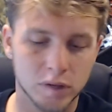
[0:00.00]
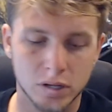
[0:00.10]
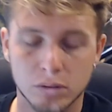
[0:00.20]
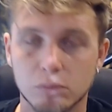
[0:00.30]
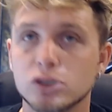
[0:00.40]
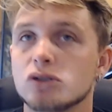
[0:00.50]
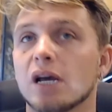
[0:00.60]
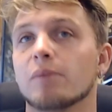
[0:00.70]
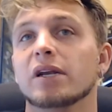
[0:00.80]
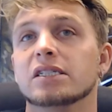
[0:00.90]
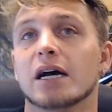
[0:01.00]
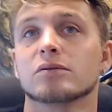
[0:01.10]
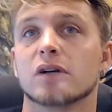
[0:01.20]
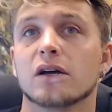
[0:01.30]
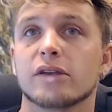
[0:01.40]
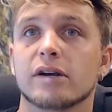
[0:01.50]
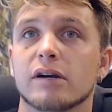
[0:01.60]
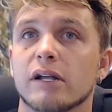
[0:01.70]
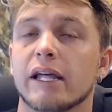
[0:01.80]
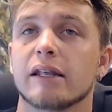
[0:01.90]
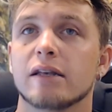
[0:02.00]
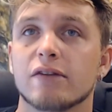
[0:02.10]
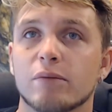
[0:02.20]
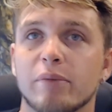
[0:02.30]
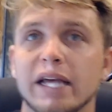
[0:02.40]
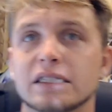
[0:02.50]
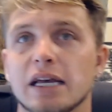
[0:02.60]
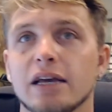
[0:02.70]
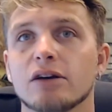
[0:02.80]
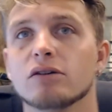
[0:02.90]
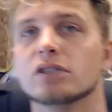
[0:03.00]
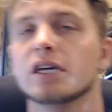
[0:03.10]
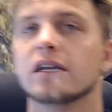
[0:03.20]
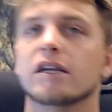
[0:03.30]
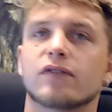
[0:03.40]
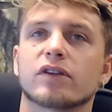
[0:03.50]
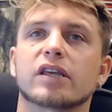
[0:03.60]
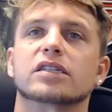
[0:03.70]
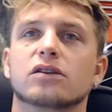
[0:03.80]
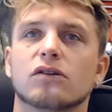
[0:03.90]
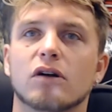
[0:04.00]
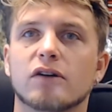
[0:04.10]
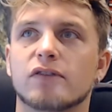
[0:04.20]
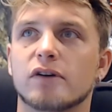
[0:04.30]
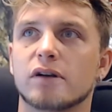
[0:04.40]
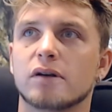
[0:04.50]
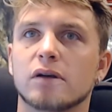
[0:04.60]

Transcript: But you see how many jobs are out there and the different pay scales and the different things that they're offering.